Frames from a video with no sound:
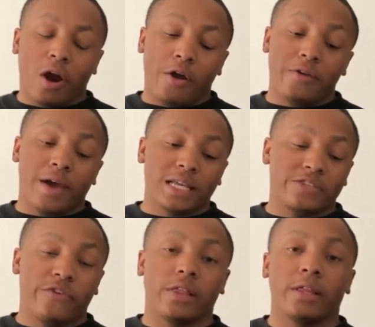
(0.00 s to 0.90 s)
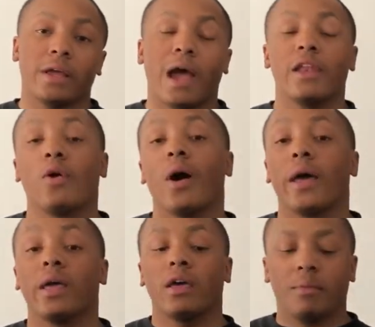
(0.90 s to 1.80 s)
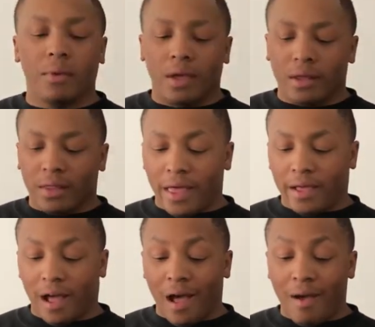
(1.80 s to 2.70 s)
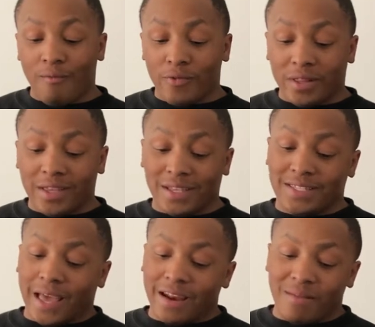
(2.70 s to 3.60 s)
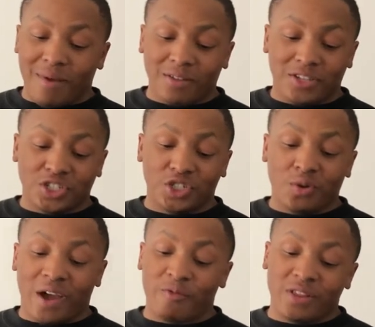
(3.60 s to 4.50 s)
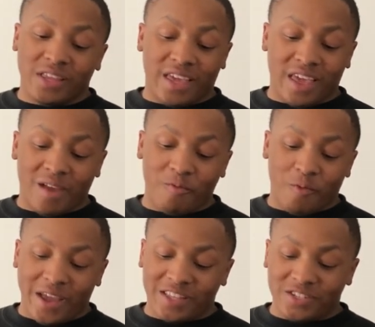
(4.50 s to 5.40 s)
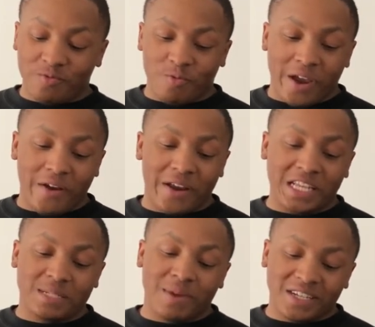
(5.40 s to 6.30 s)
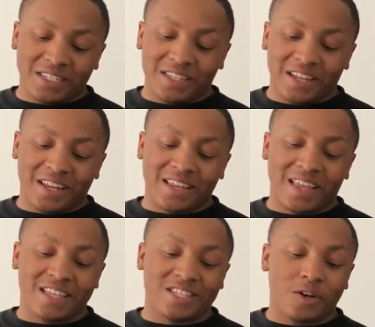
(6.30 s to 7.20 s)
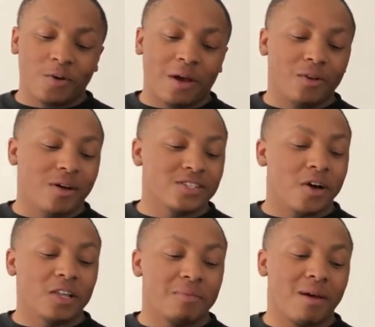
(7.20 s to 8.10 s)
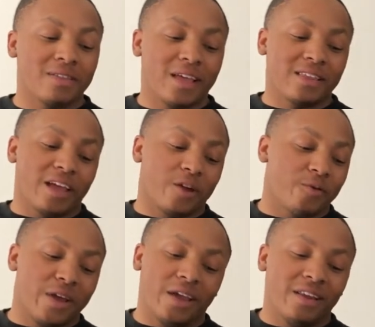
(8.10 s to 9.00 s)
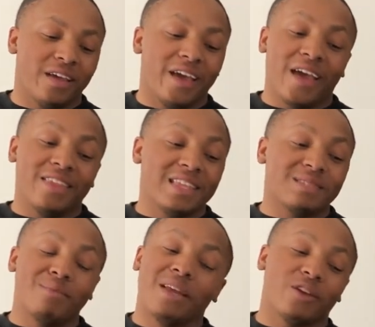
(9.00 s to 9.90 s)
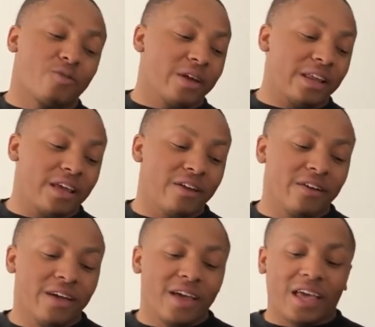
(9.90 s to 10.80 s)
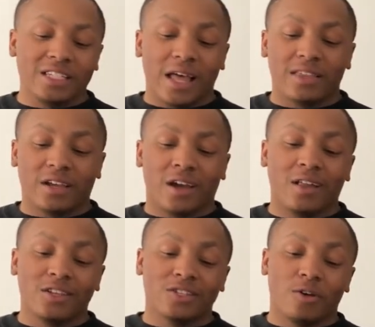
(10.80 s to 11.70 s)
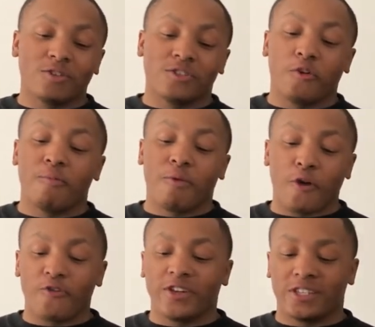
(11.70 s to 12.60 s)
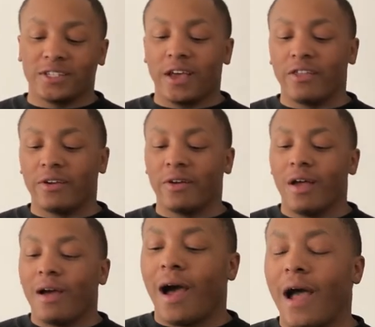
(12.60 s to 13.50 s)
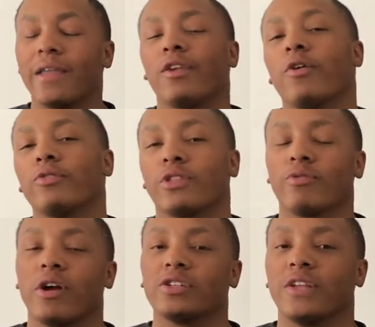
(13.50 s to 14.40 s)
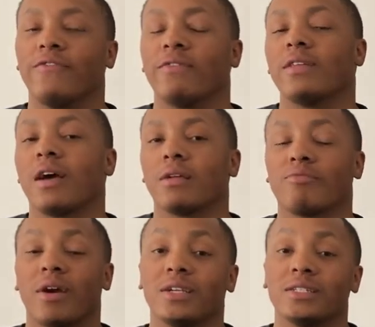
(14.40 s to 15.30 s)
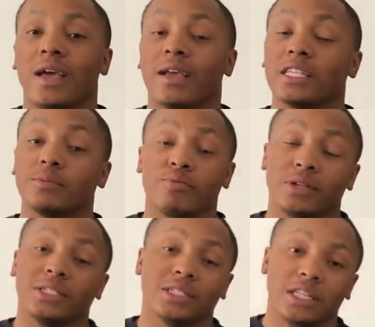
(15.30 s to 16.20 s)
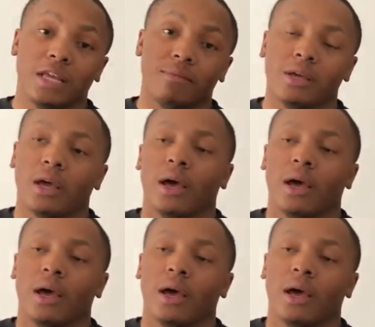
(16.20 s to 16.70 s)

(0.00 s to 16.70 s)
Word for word: Are you guys feeling it? I know I am. Like, I'm really excited about this shoe. I really can't wait to wear it, especially looking at that sole. I know I talked about that, that green and this mint green here. It's like the colors go so perfect together. I know the three hundred fifty dollar price tag is pretty steep,